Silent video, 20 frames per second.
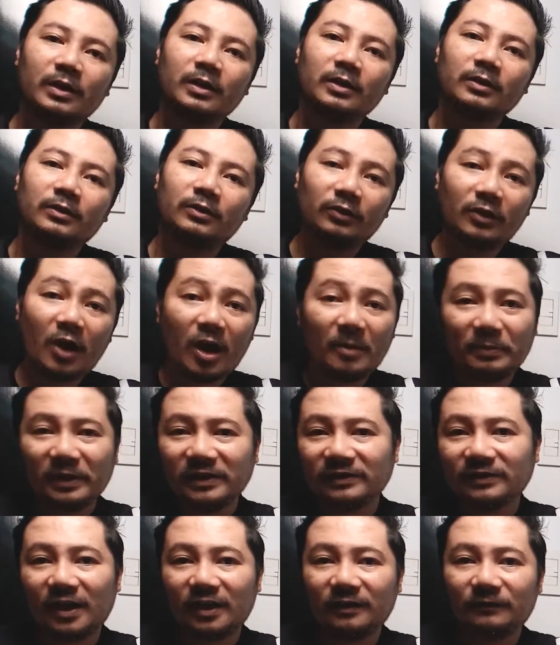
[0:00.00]
To
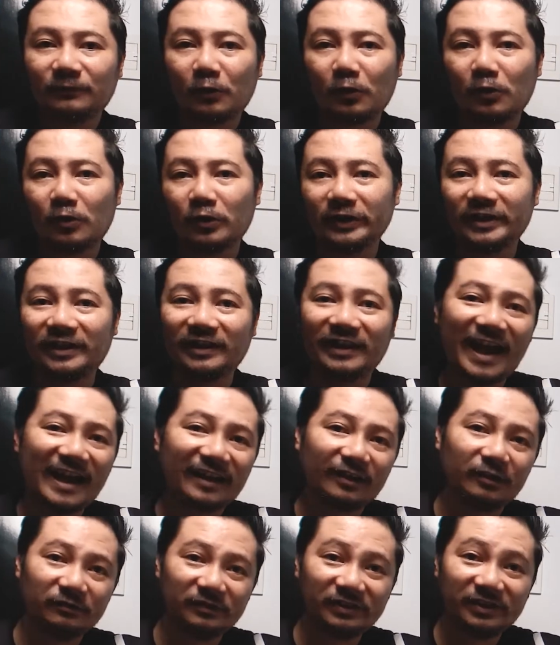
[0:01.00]
compensate for the
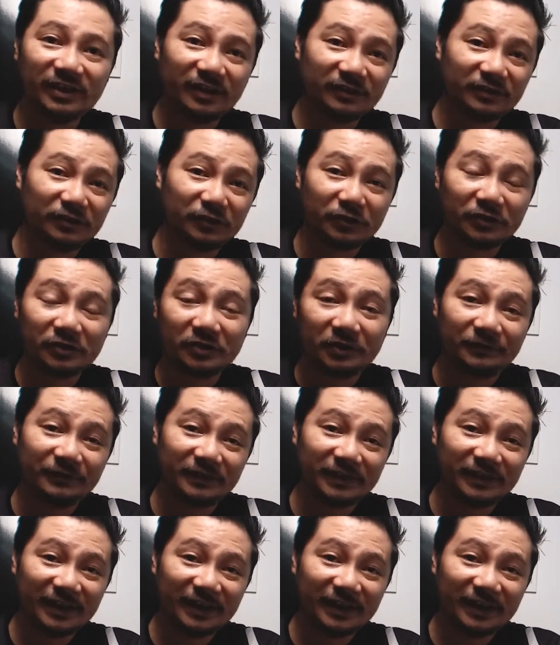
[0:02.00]
lack of sensor surface